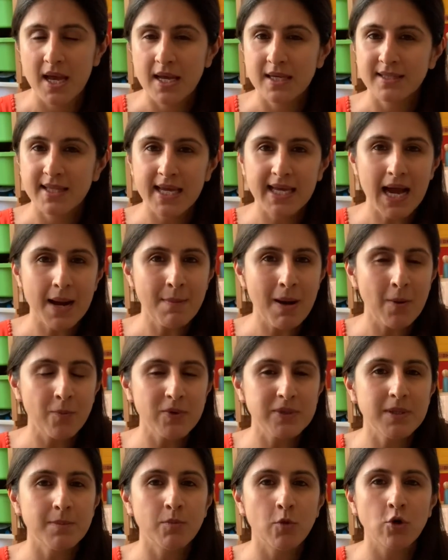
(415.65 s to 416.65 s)
They come up
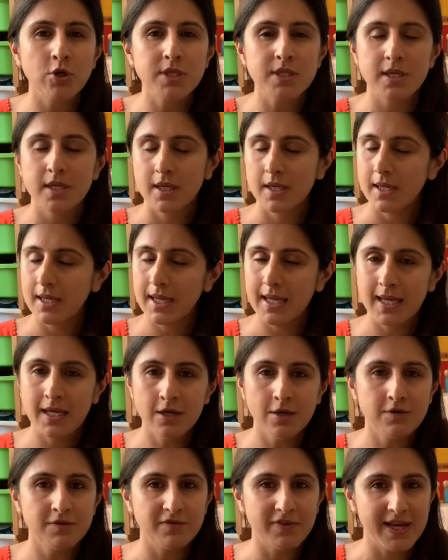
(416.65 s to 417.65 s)
with the most
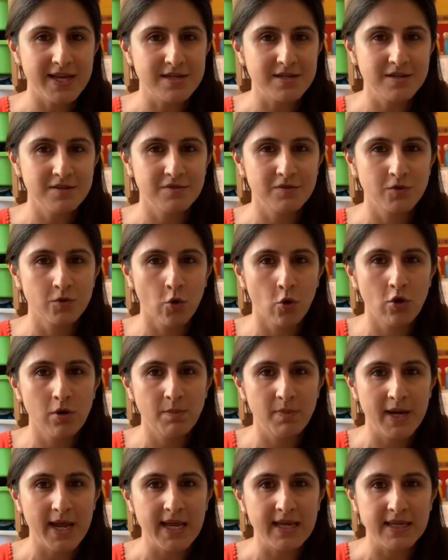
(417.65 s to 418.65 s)
innovative
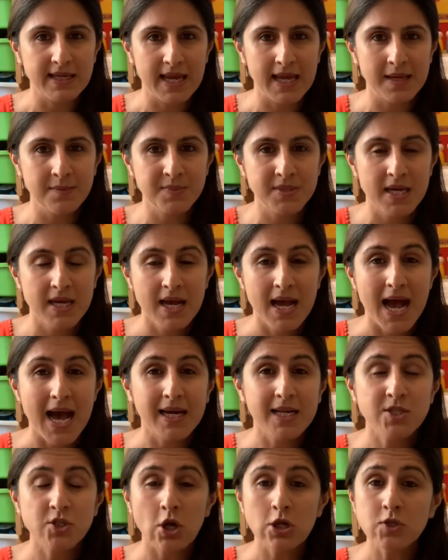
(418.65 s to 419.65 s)
role-playing games, and
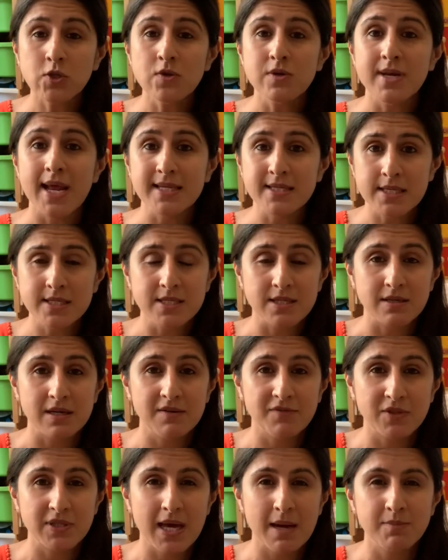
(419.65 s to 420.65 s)
it's also necessary
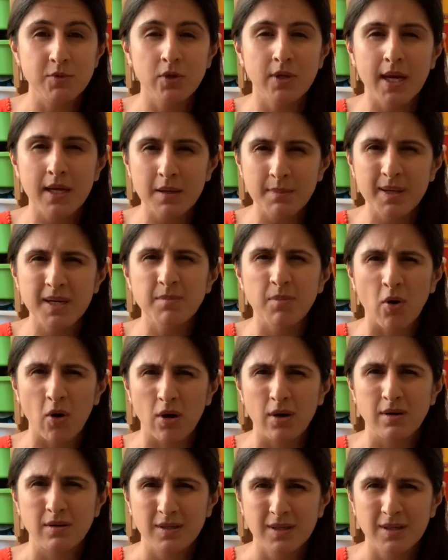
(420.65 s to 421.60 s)
for them to get a bit bored,